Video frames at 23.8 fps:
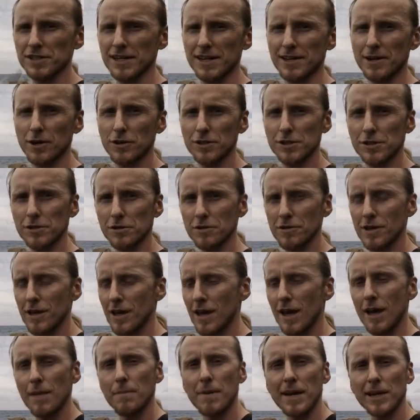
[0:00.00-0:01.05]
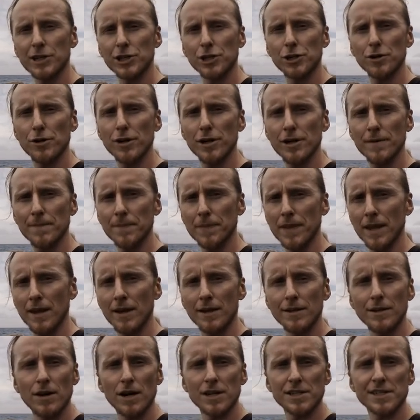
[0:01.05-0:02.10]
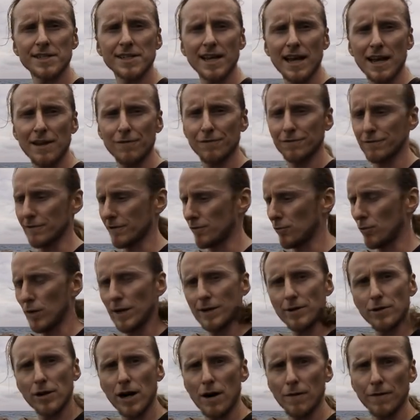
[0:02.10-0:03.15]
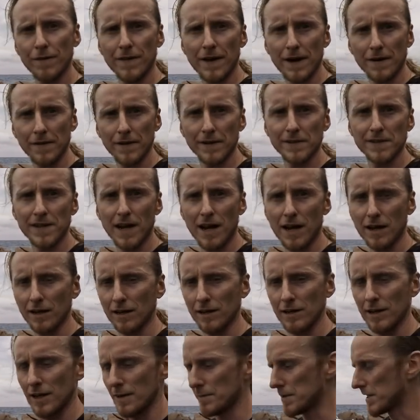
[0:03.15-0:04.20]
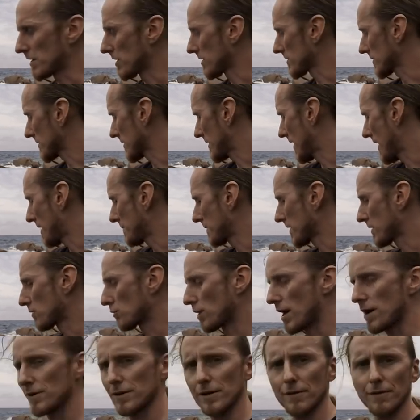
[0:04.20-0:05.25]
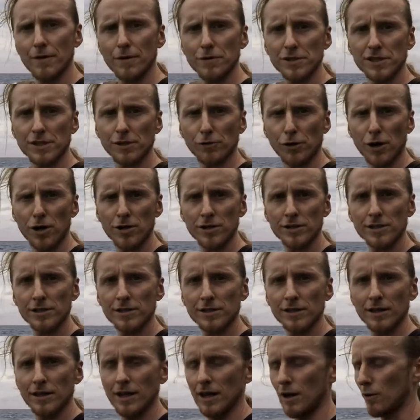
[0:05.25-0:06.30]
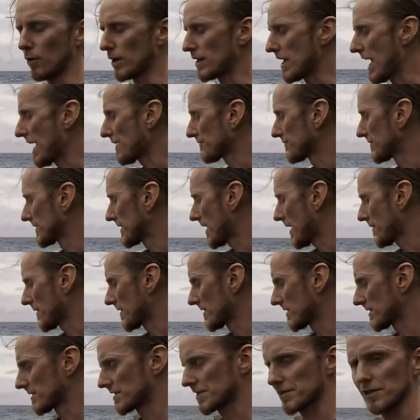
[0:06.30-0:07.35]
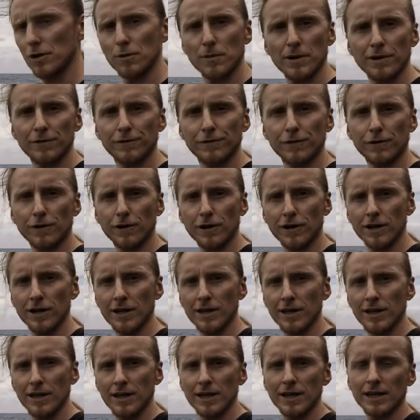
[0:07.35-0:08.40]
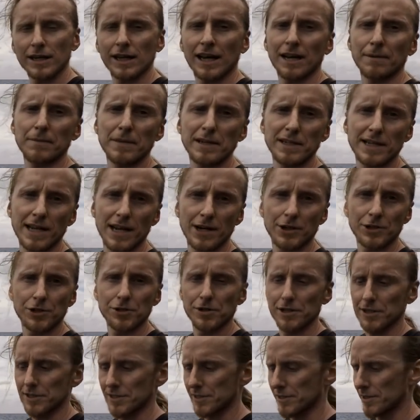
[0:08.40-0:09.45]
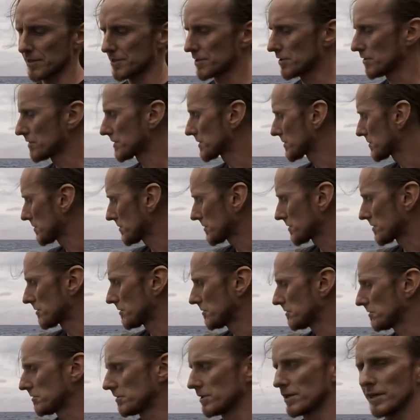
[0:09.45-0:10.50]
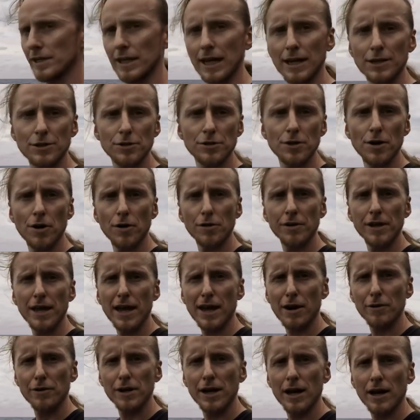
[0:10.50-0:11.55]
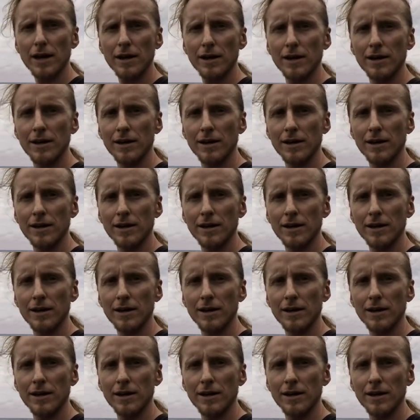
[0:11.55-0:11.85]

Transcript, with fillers: and also make sure you are safe when you're out there in the dark because climbing around on those rocks when you haven't done so before can be dangerous. So it's good to get to know the area.